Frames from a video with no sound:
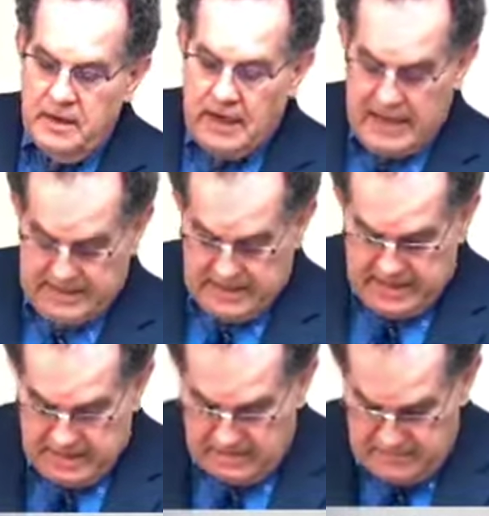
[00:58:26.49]
A lot
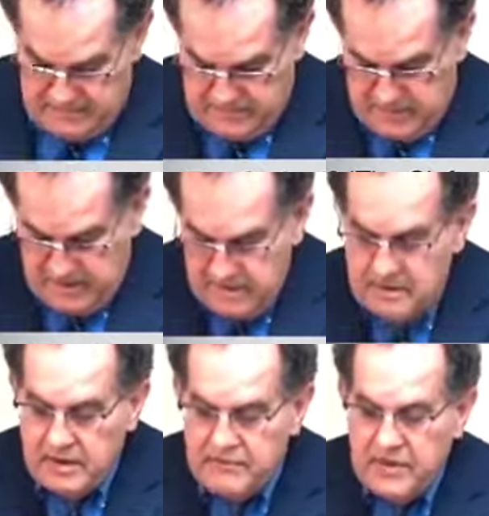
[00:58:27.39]
there.
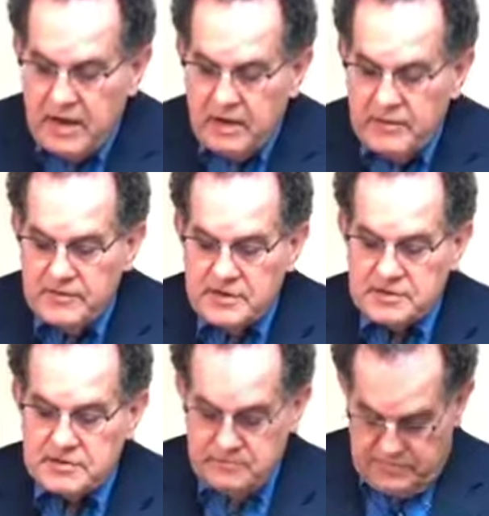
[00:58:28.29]
I feel like we
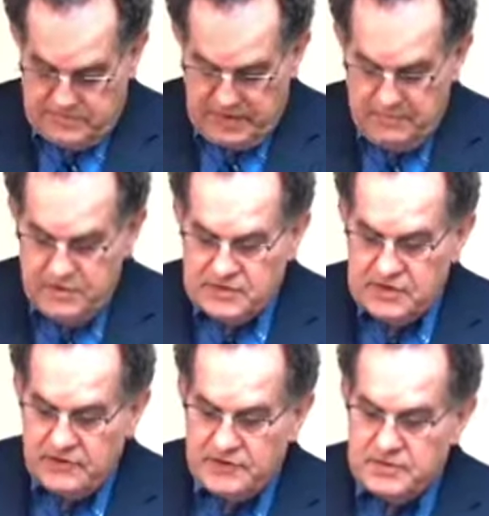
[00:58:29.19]
just skimmed the
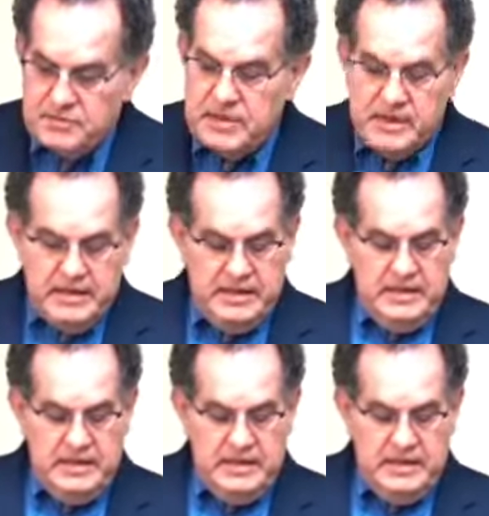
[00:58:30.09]
surface, but